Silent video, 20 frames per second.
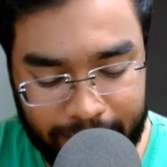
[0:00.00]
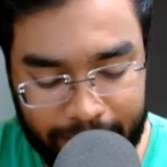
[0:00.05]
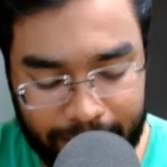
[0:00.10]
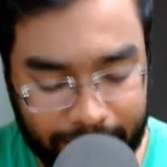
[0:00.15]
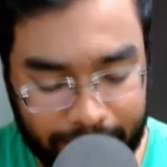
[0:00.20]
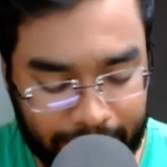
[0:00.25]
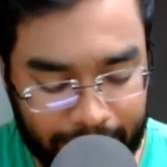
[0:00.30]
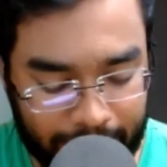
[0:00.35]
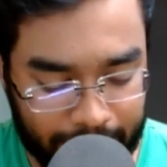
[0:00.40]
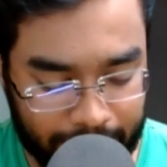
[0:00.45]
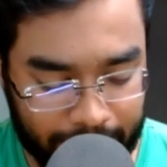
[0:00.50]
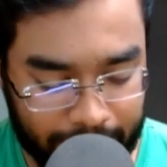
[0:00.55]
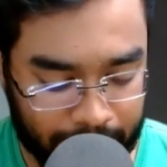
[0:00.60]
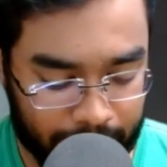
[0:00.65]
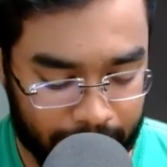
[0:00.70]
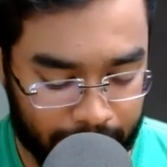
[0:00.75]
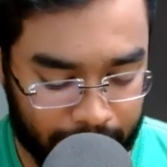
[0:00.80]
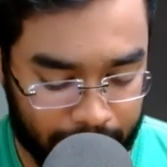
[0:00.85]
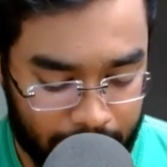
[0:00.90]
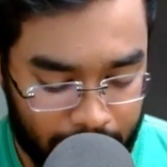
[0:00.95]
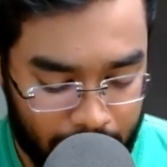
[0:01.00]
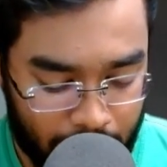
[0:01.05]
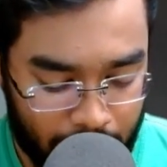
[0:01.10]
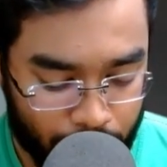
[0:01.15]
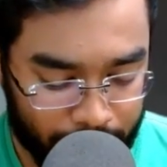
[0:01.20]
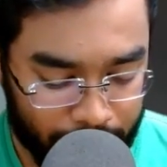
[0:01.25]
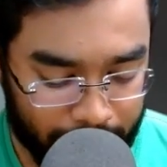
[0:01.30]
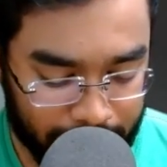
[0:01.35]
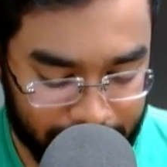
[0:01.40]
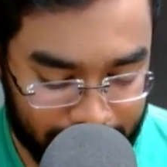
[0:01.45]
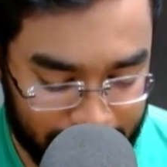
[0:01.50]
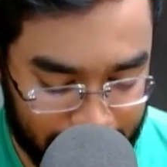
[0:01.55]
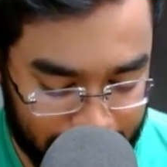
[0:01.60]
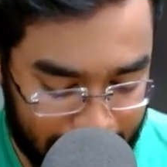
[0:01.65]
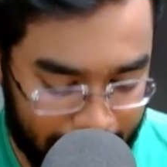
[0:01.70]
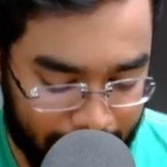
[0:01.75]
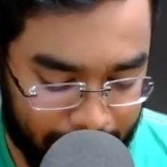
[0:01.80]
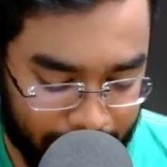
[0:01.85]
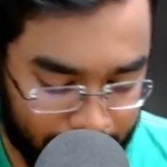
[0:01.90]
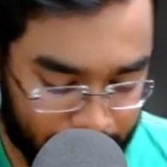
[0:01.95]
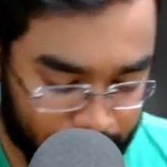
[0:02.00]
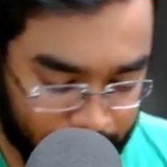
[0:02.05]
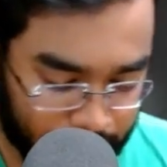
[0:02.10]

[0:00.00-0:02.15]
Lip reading: it that you can see that